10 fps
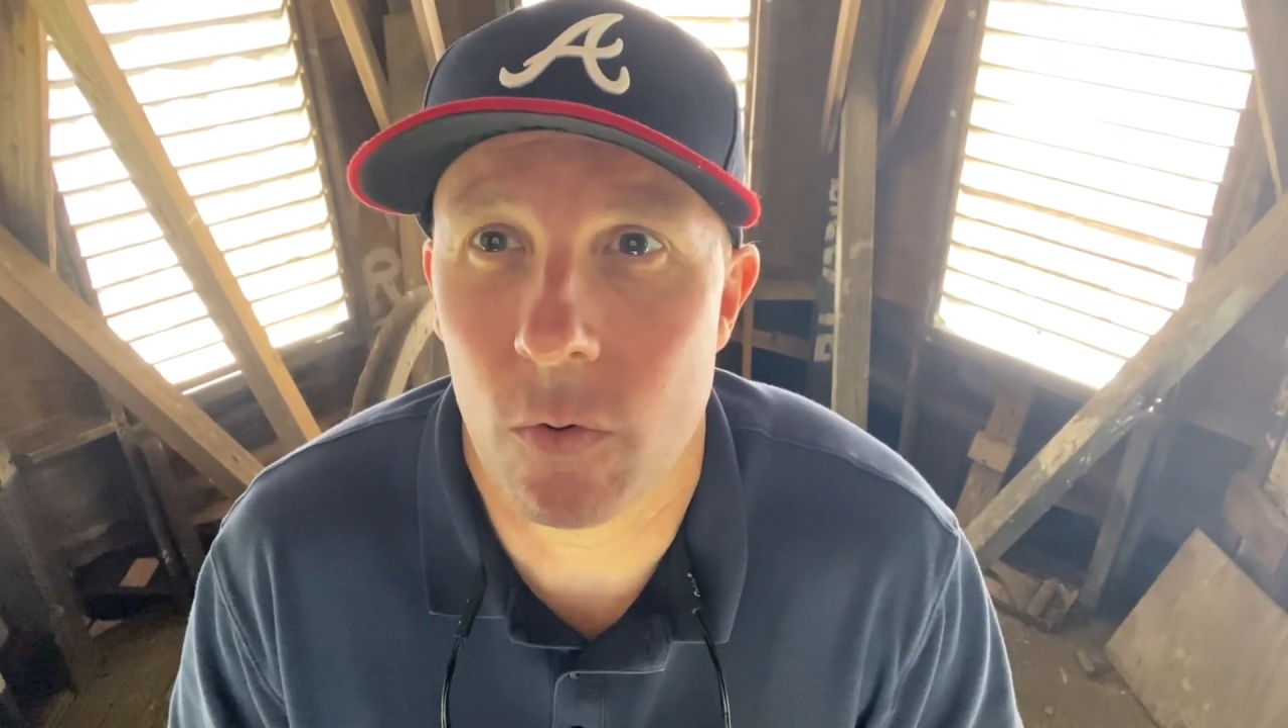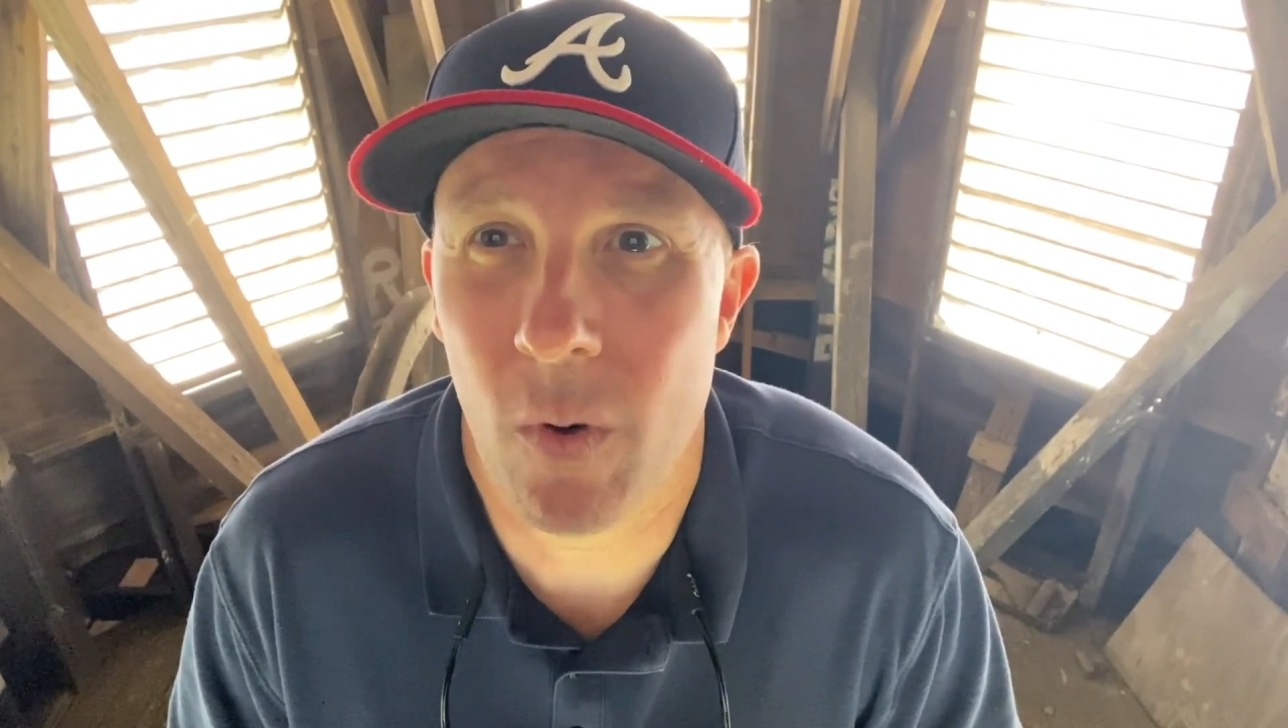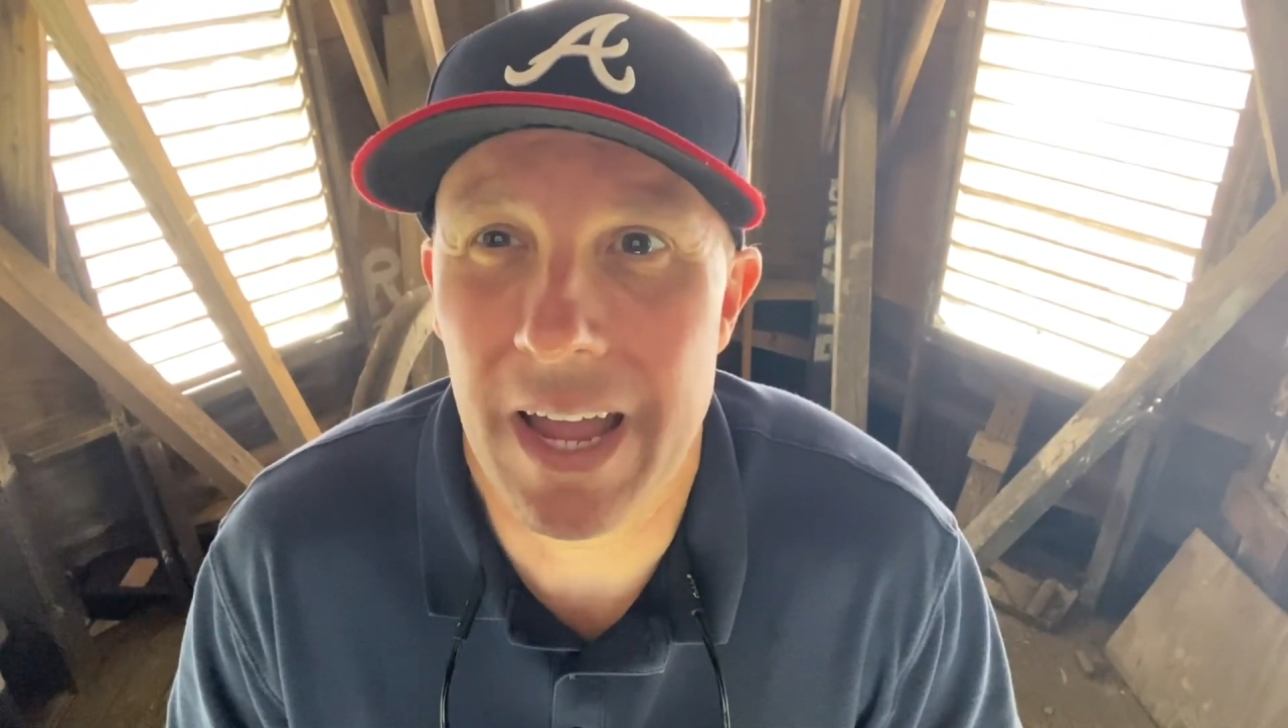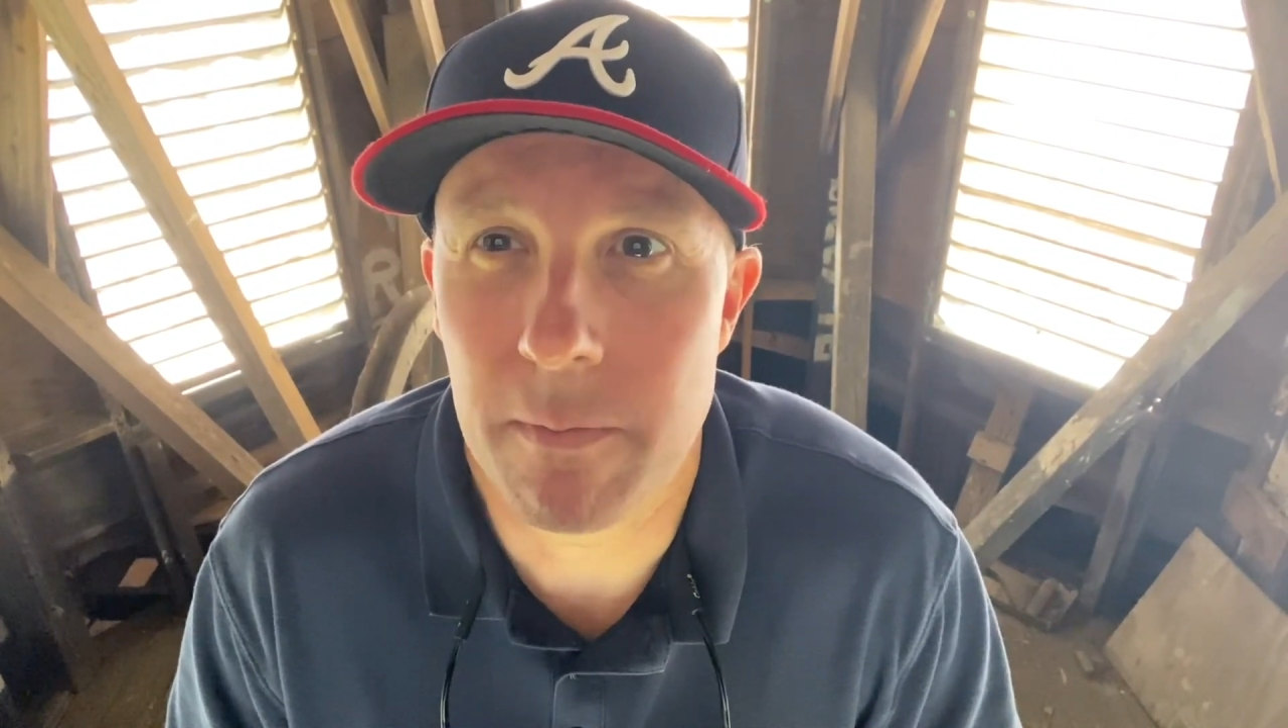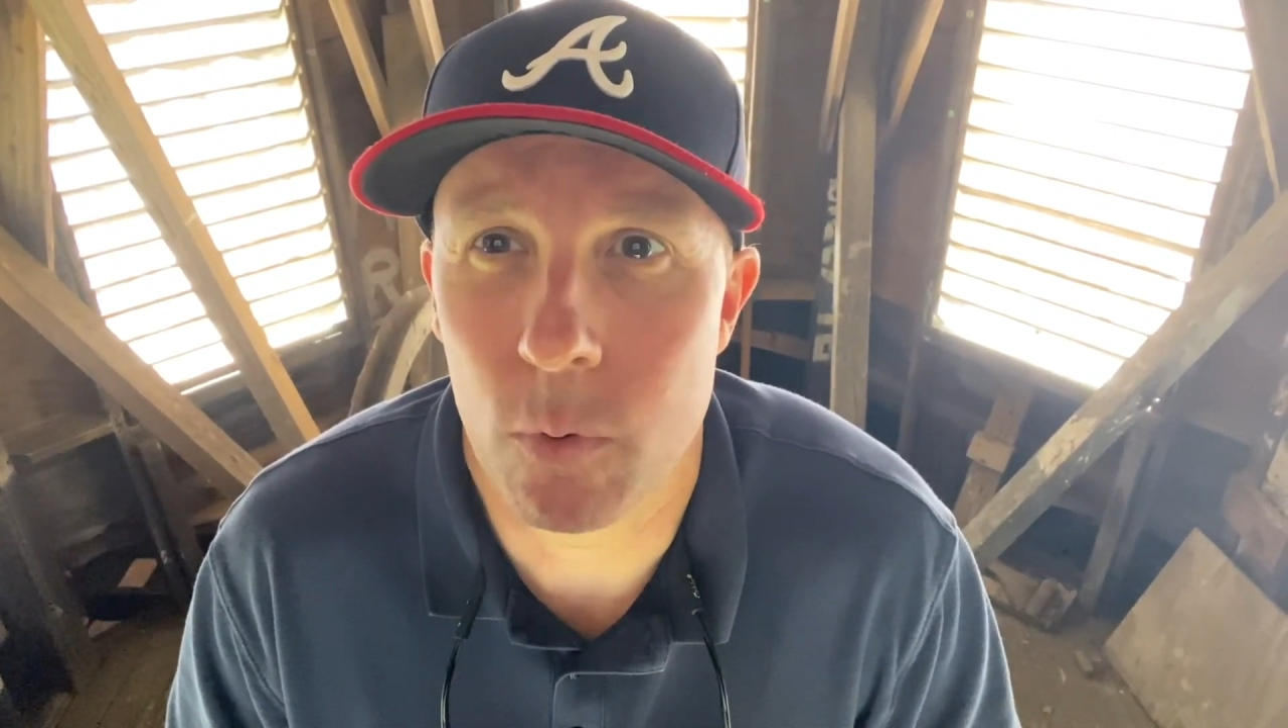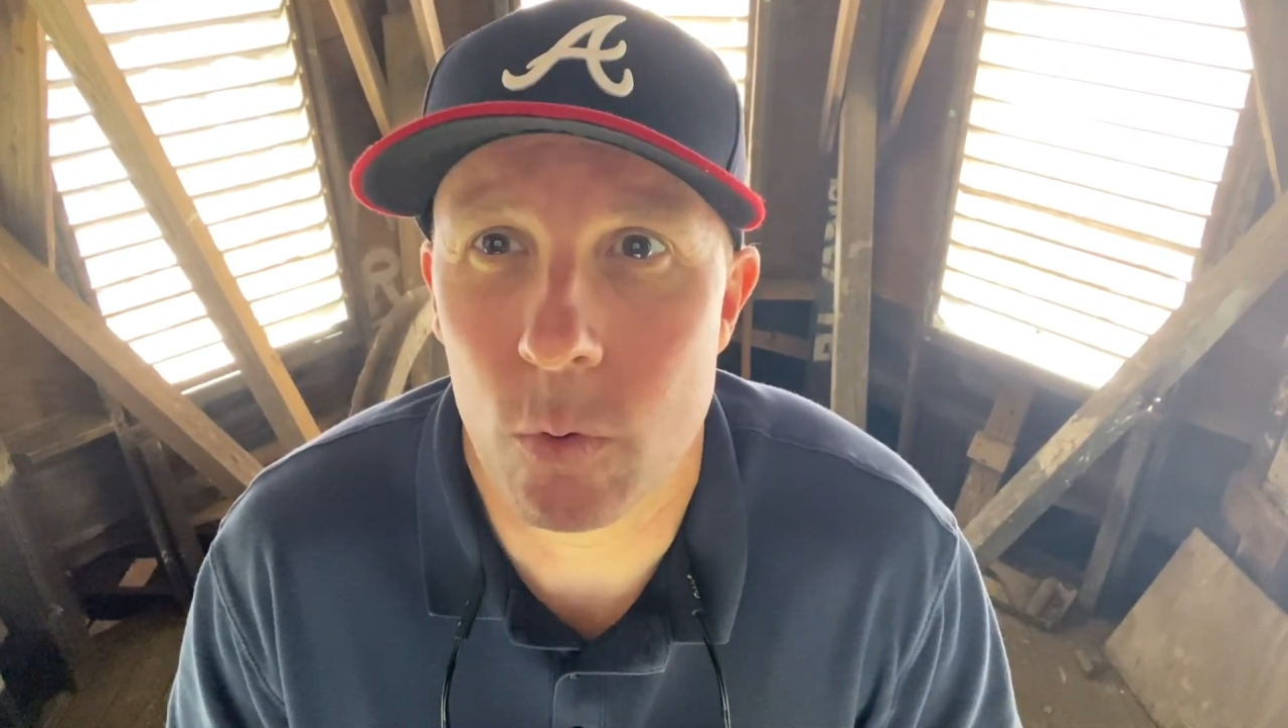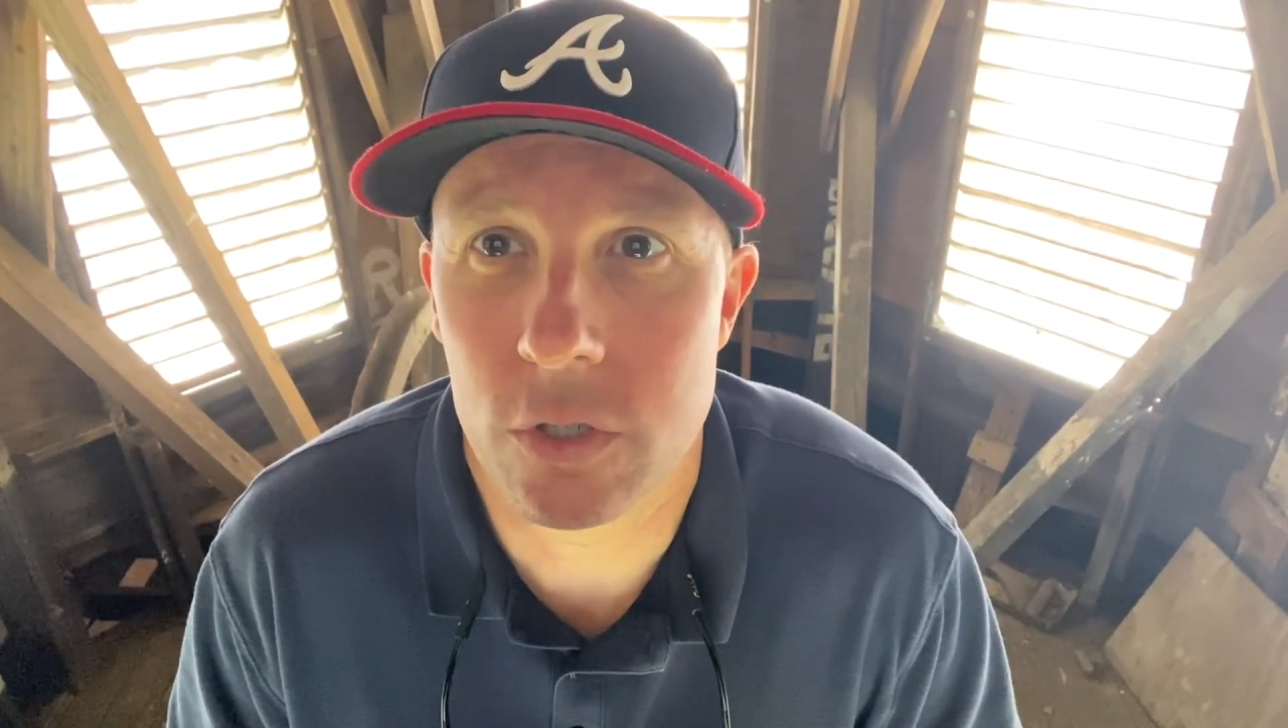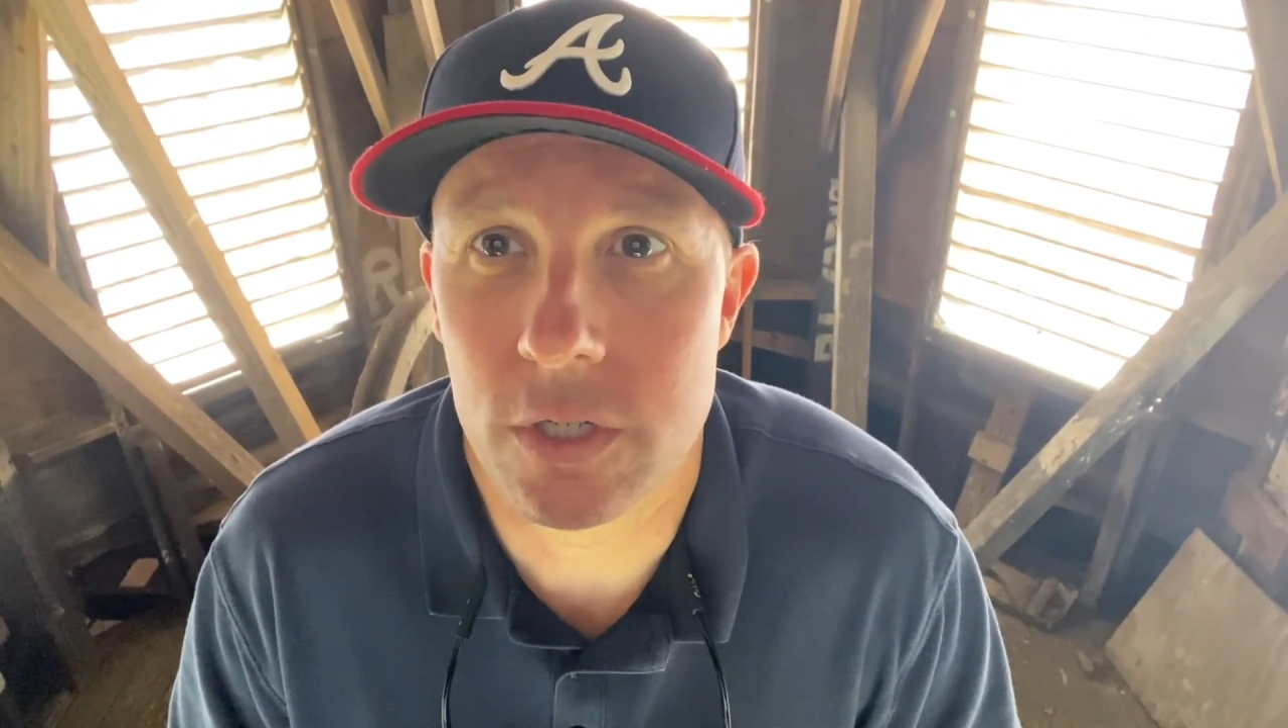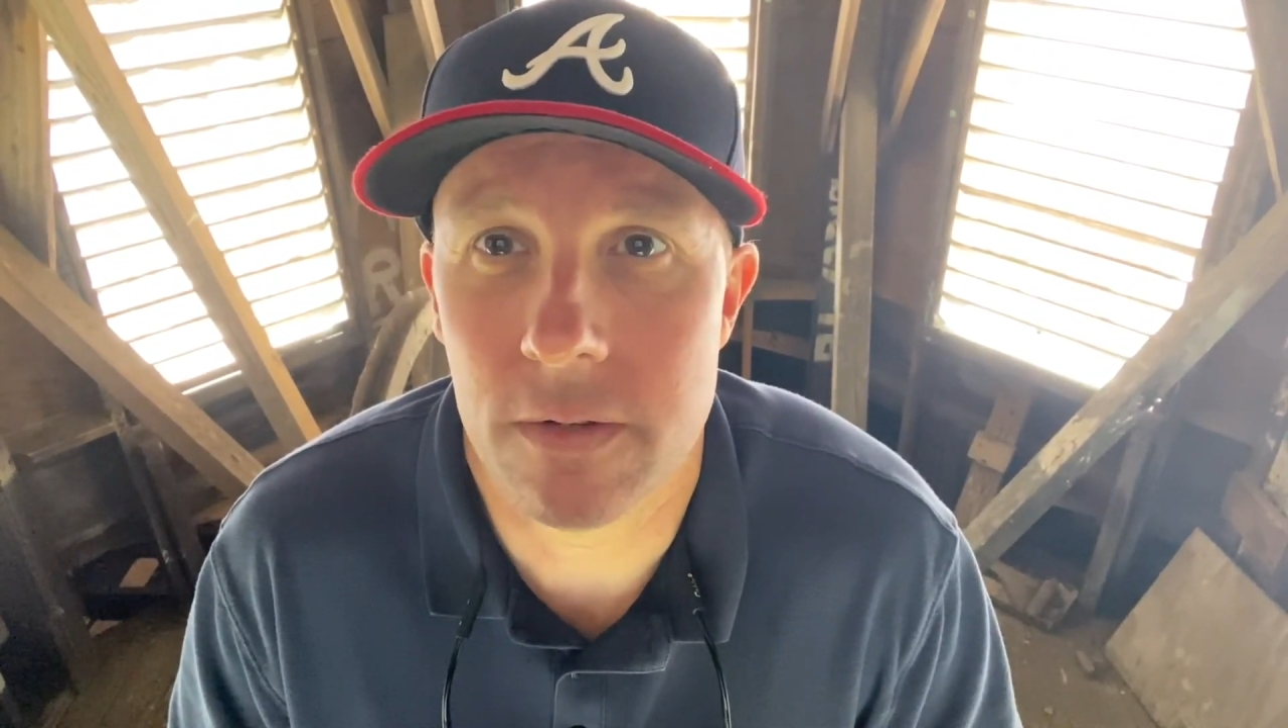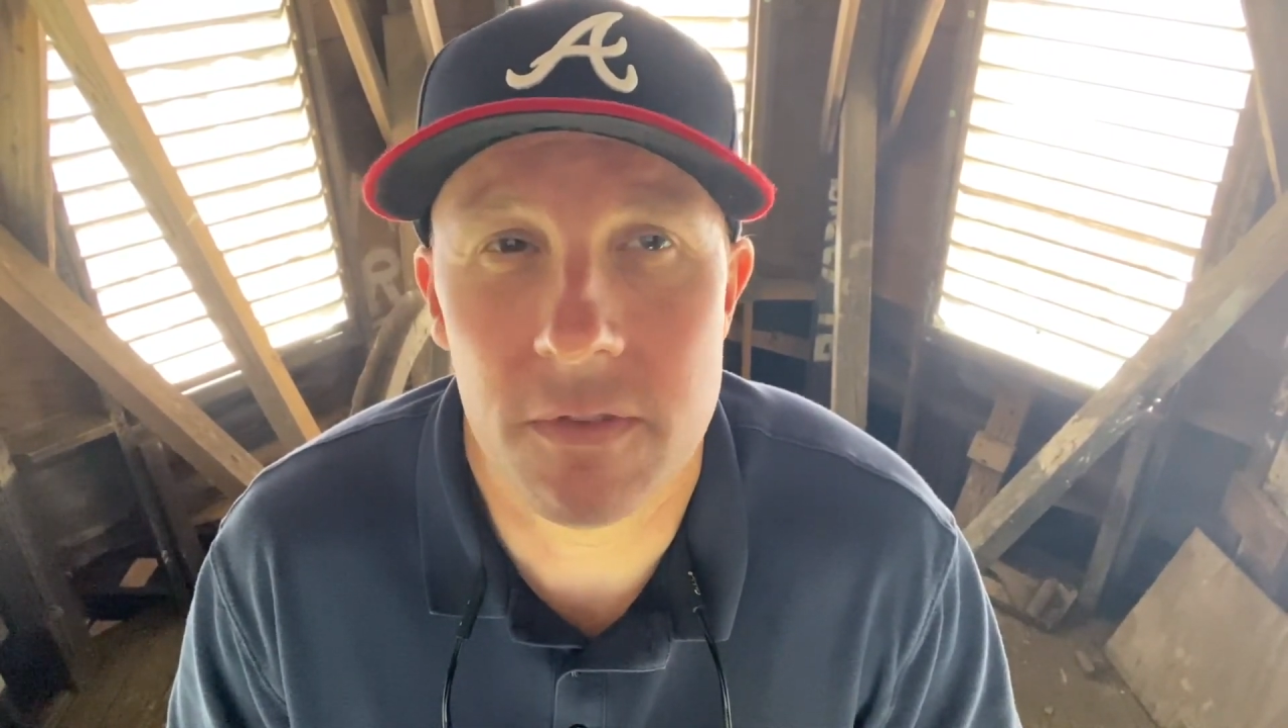white
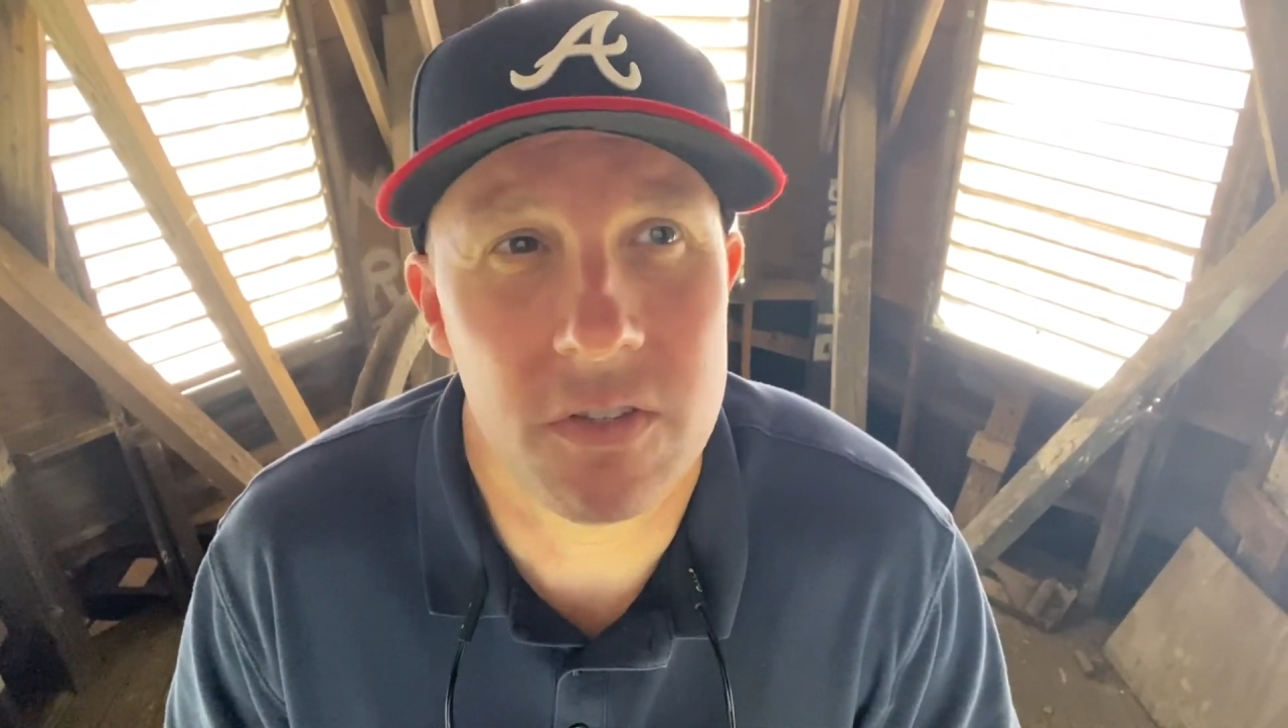portion of the